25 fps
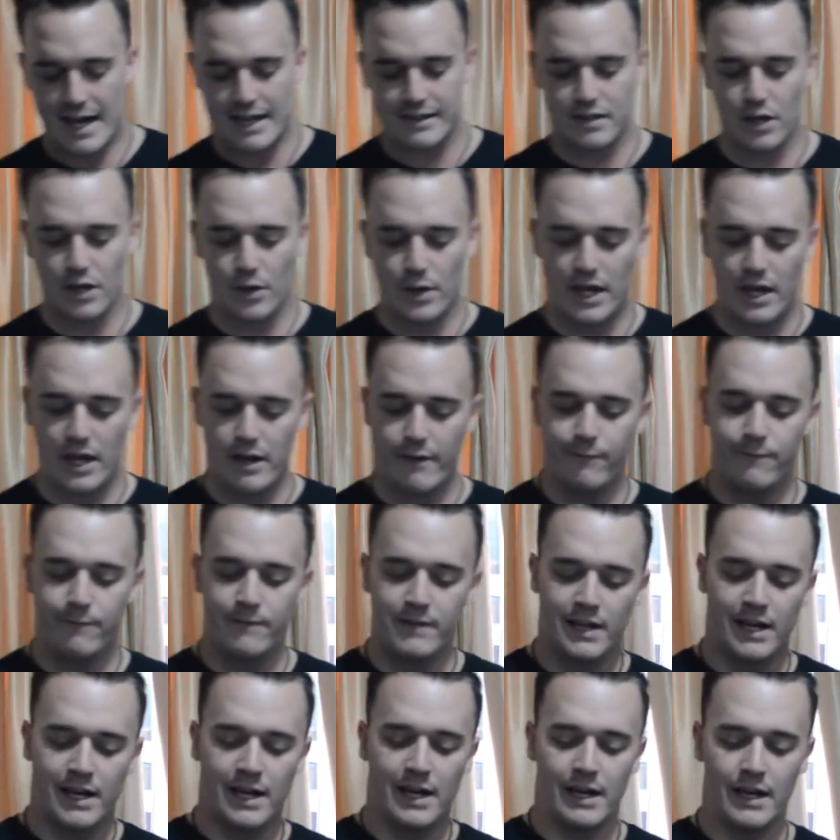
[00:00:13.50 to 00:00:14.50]
So if
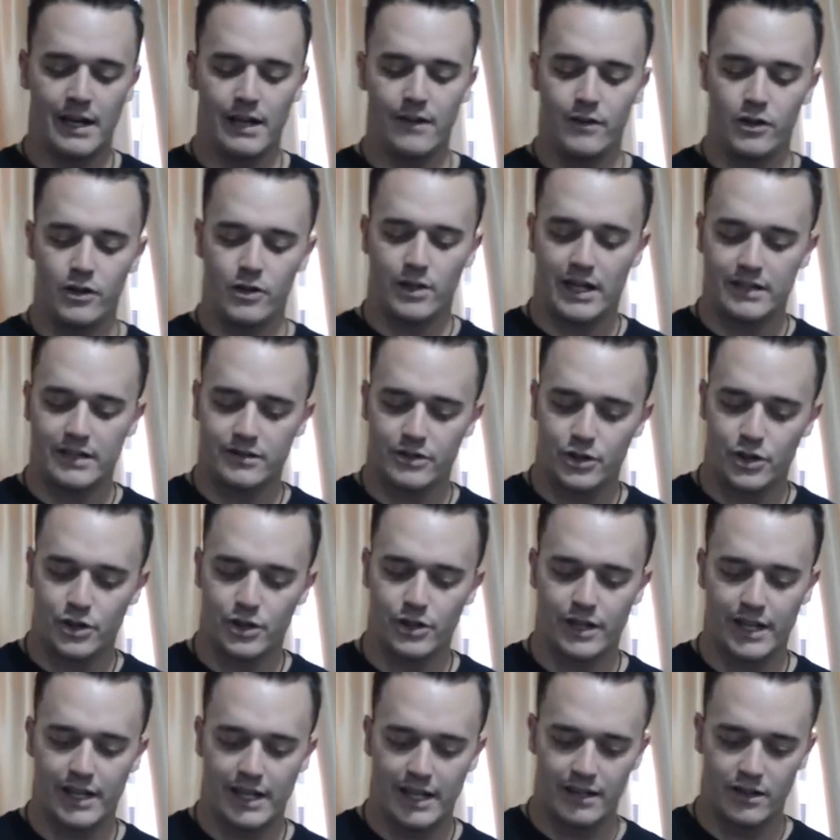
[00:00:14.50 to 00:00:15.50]
not, and you guys are
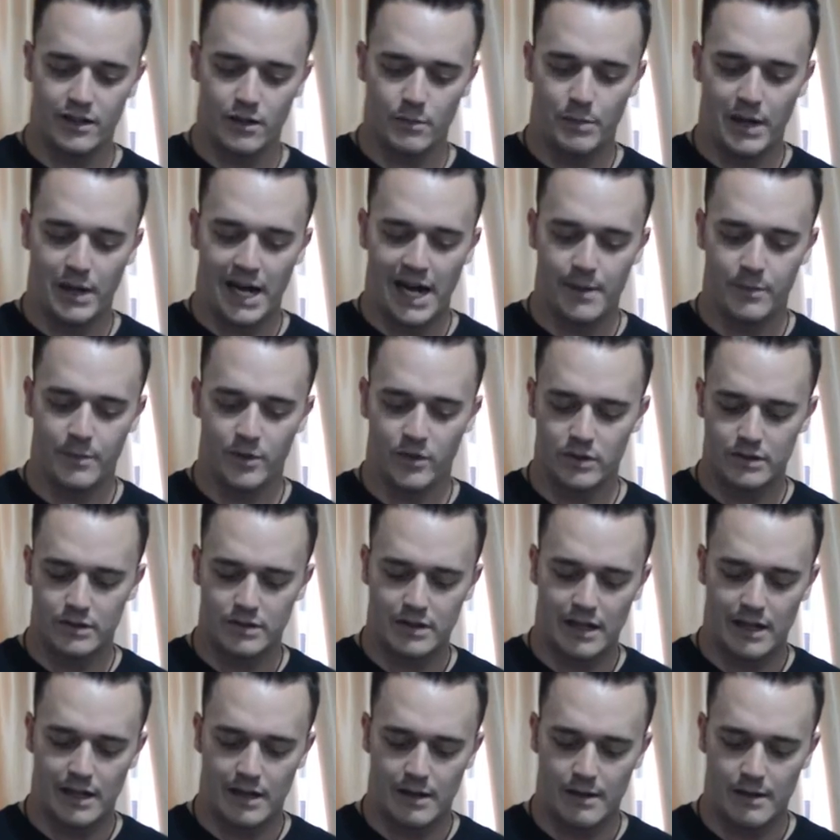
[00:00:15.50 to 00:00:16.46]
turning in your Bibles,